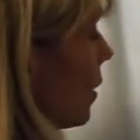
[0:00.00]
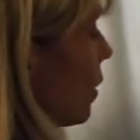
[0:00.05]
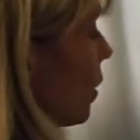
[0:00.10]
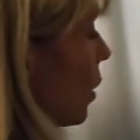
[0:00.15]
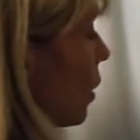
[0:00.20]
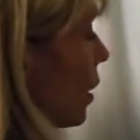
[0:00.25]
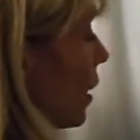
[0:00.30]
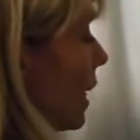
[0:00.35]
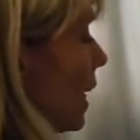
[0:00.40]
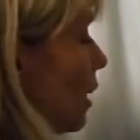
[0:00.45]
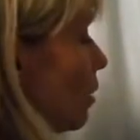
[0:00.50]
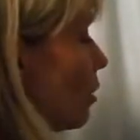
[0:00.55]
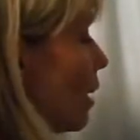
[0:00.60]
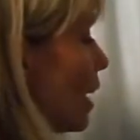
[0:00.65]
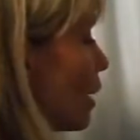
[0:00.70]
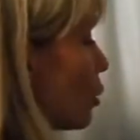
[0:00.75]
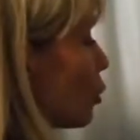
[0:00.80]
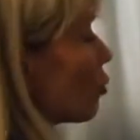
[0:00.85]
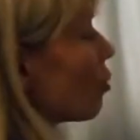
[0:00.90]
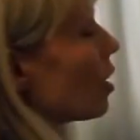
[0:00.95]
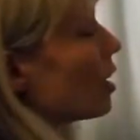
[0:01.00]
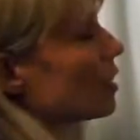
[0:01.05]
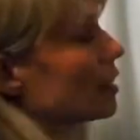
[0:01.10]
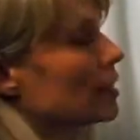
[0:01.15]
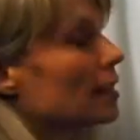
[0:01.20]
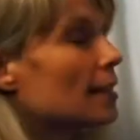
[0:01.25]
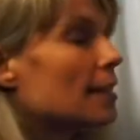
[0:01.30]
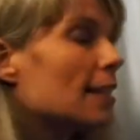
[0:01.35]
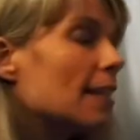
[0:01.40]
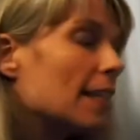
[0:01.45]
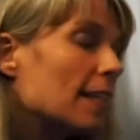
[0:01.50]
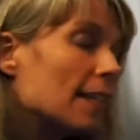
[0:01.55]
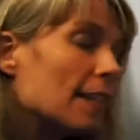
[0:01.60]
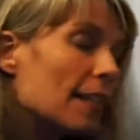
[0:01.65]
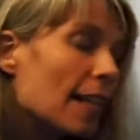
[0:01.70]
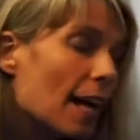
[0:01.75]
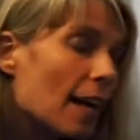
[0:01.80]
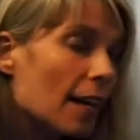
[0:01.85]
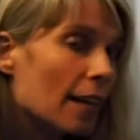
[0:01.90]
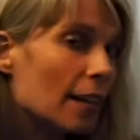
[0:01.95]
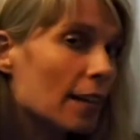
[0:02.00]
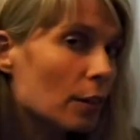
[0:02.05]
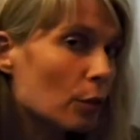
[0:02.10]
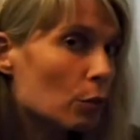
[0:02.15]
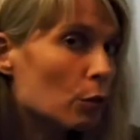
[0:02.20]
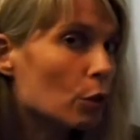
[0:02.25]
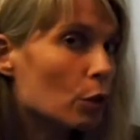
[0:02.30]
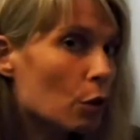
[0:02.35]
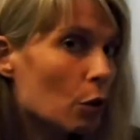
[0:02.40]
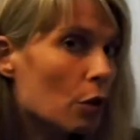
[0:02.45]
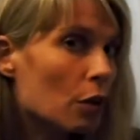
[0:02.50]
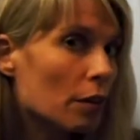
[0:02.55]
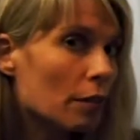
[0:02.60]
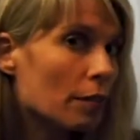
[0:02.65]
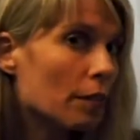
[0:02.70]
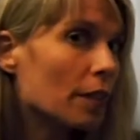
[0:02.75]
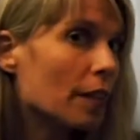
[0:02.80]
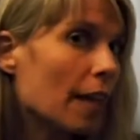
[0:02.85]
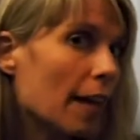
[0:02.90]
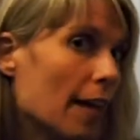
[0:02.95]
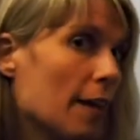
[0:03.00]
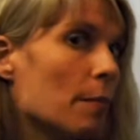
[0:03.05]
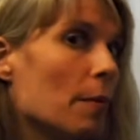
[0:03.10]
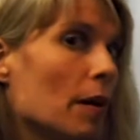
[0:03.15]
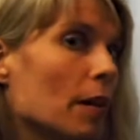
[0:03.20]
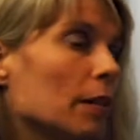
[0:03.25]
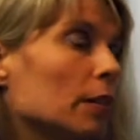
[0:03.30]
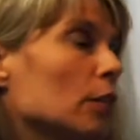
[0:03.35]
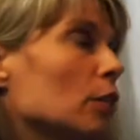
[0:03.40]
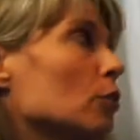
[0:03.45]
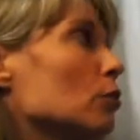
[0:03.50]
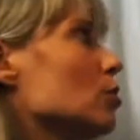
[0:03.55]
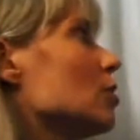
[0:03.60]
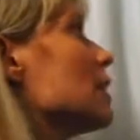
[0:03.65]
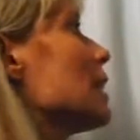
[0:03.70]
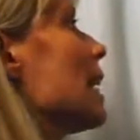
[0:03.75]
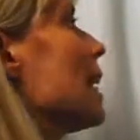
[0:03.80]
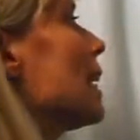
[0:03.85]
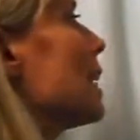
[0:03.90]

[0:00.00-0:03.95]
the electrons in those chlorophyll A molecules get